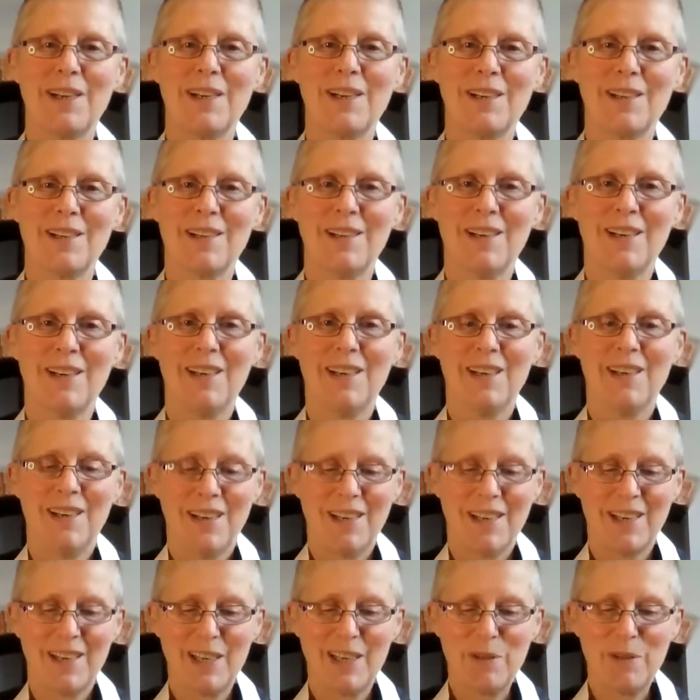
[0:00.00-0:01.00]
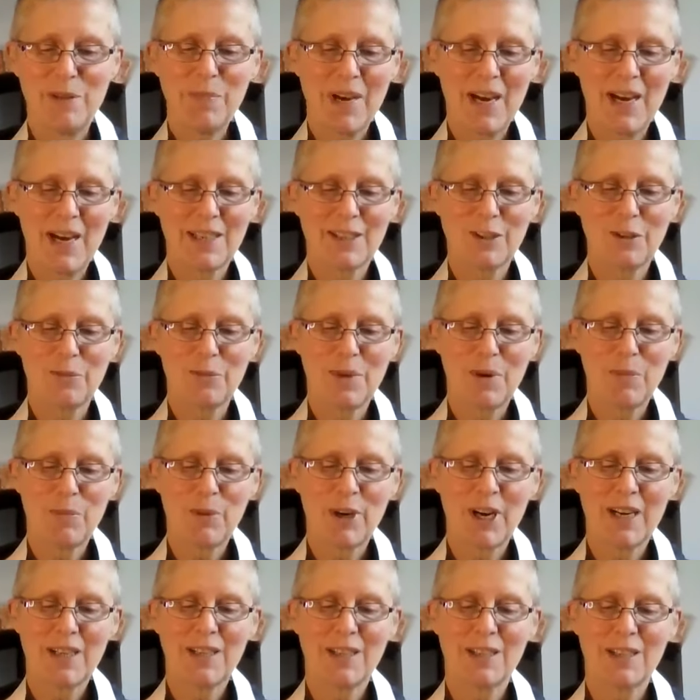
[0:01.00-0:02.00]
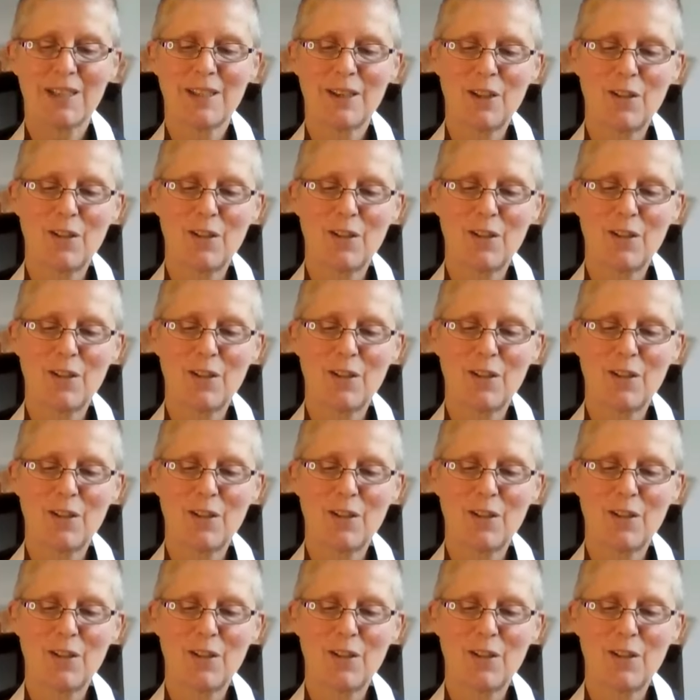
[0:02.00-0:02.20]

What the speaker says: an impact on my practice.